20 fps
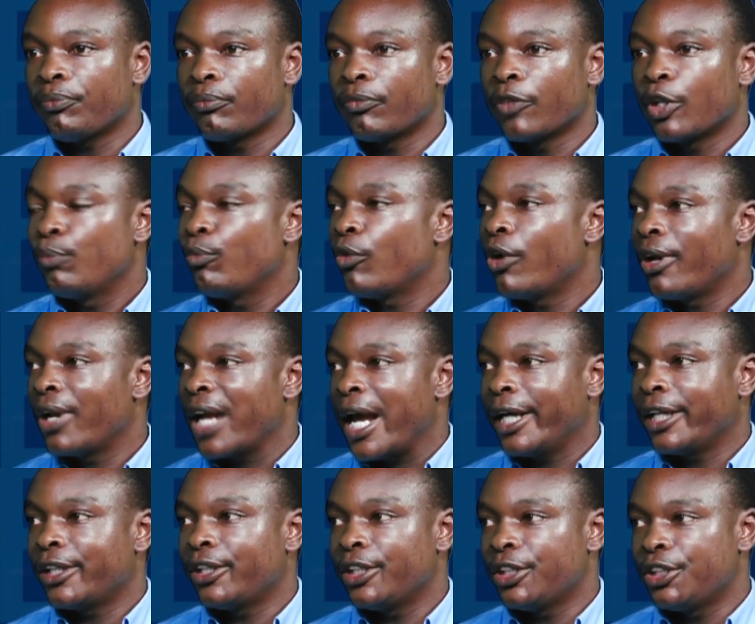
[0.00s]
more
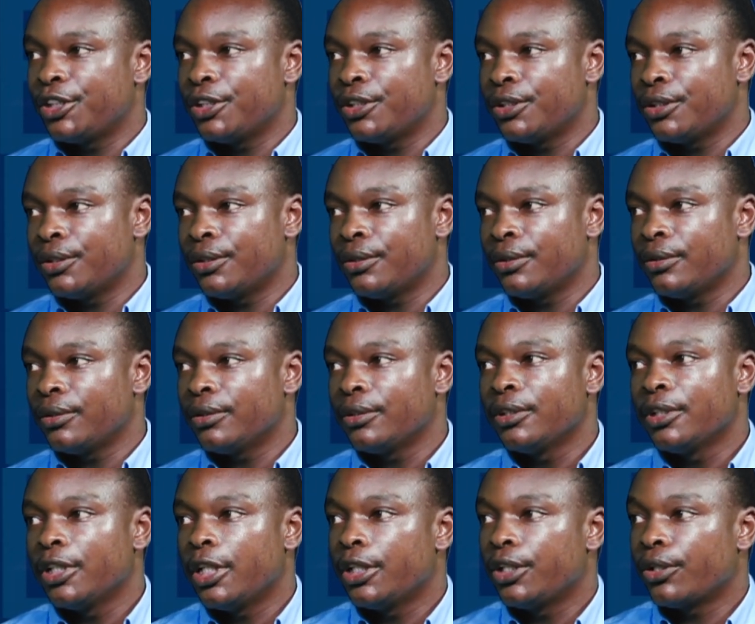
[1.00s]
likely to
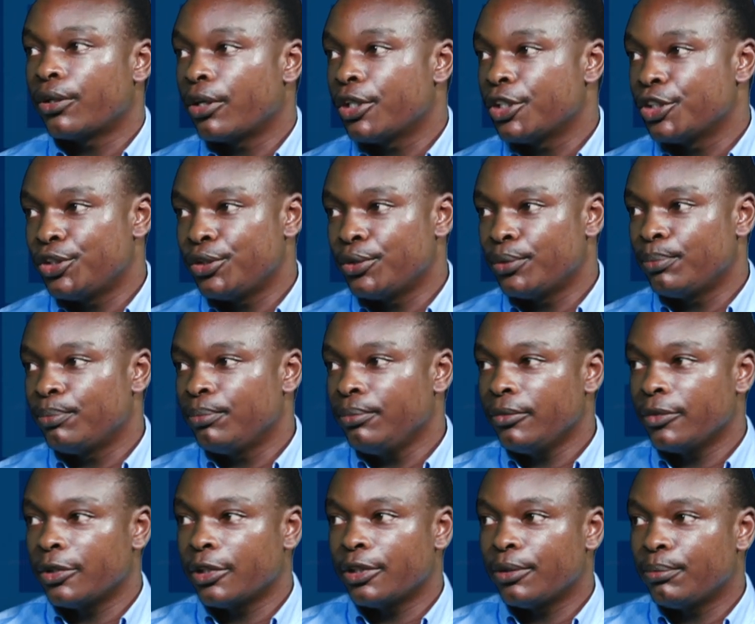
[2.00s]

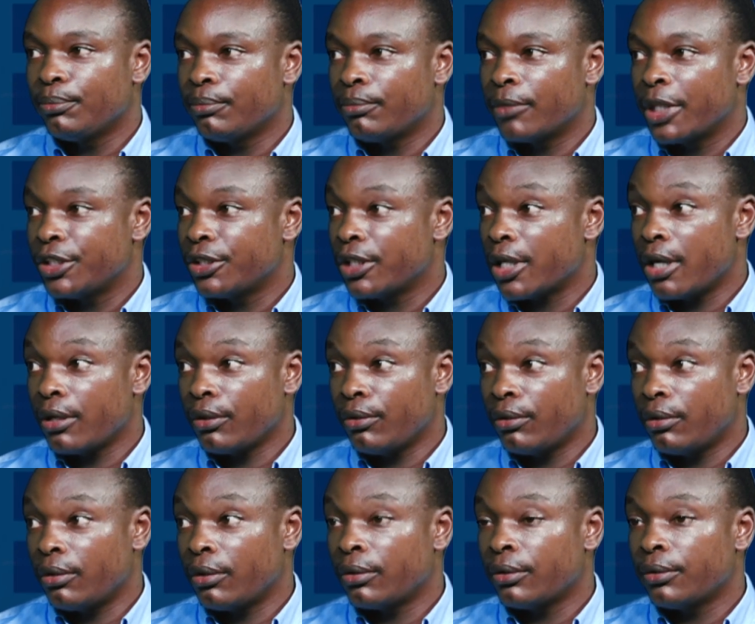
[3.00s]
consume much
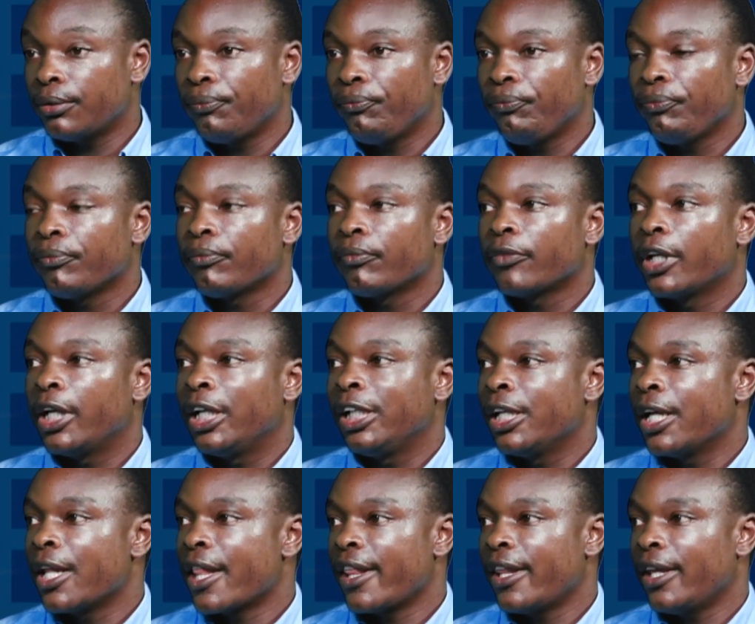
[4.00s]
alcohol. And the
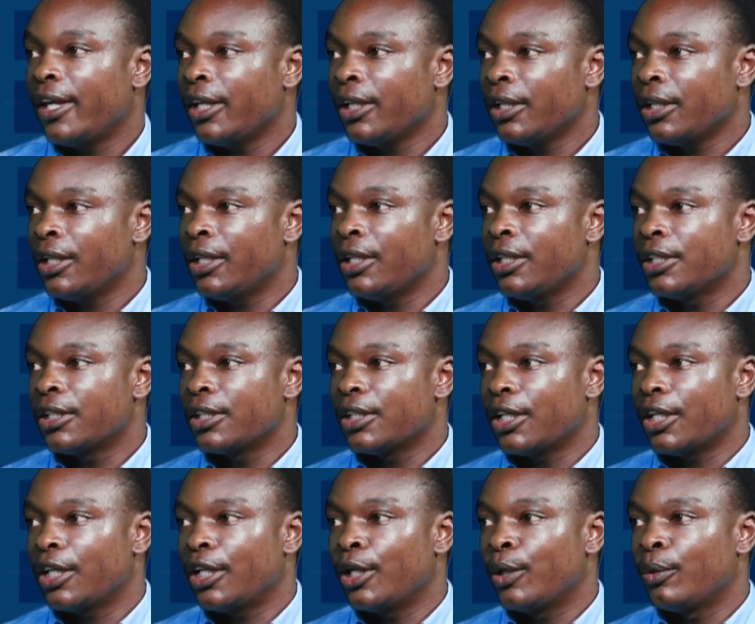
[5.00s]
other thing is
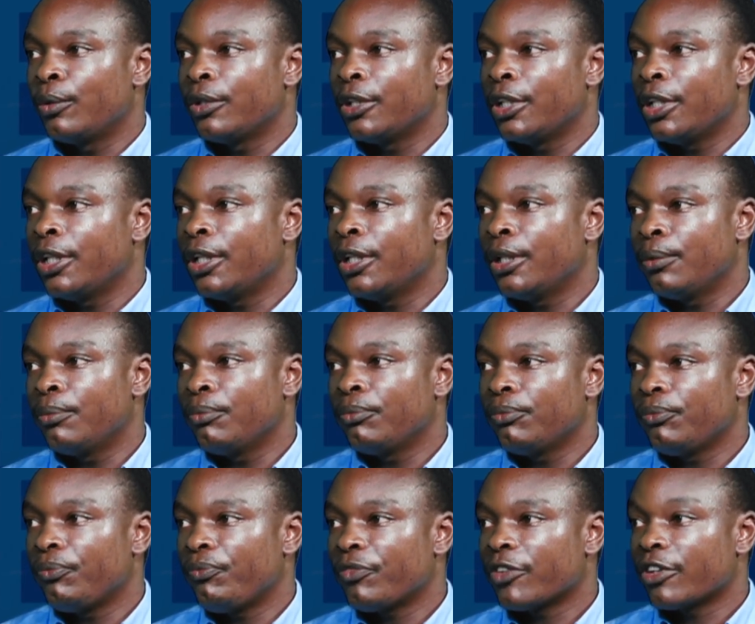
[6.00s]
the
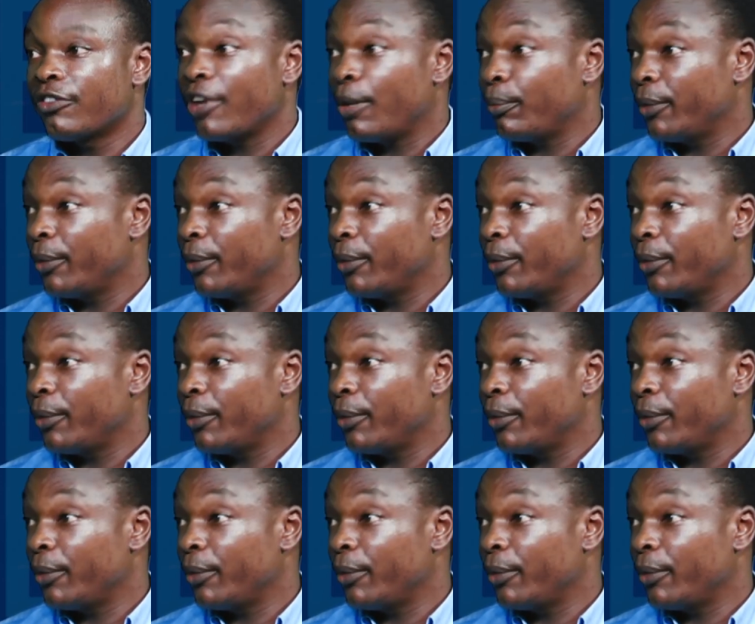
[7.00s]
family